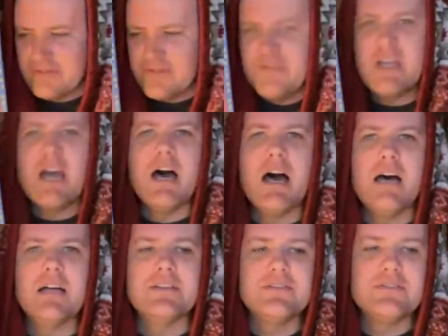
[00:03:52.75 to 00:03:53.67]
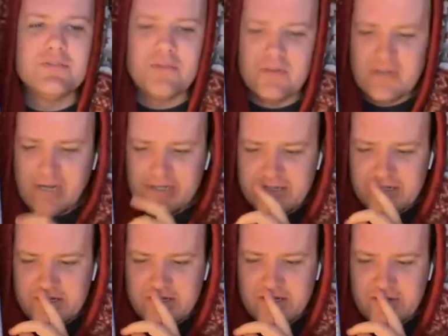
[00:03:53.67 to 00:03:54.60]
To of the arts, or uh, I
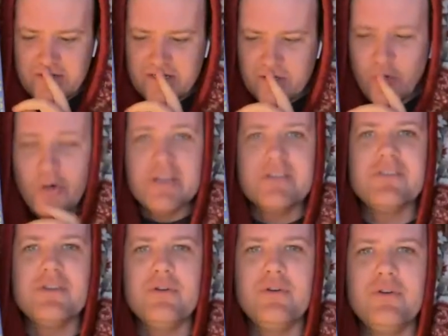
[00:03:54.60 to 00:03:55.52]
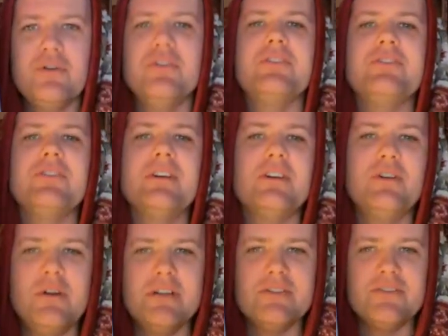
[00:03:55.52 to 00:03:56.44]
don't know, uh, connoisseurs, uh,
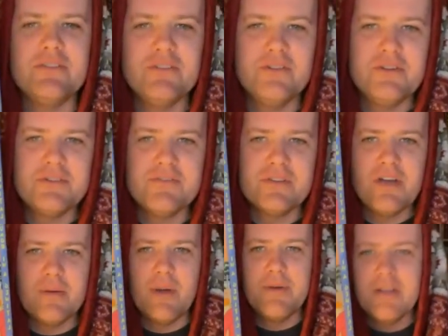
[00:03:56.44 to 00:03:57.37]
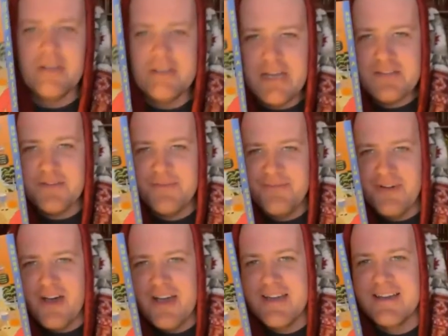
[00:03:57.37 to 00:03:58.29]
connoisseurs of the. Con- oh my God, Nate's on
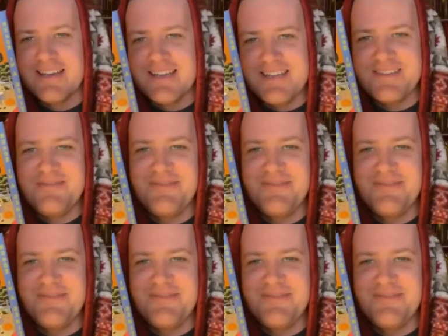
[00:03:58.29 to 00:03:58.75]
fire! He's in.